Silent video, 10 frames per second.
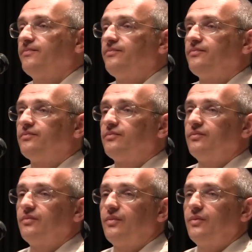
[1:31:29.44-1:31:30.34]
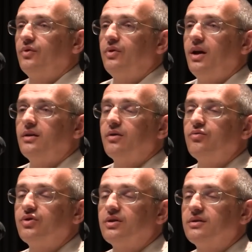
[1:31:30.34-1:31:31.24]
The man, he is the
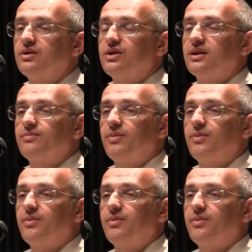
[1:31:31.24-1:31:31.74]
banks.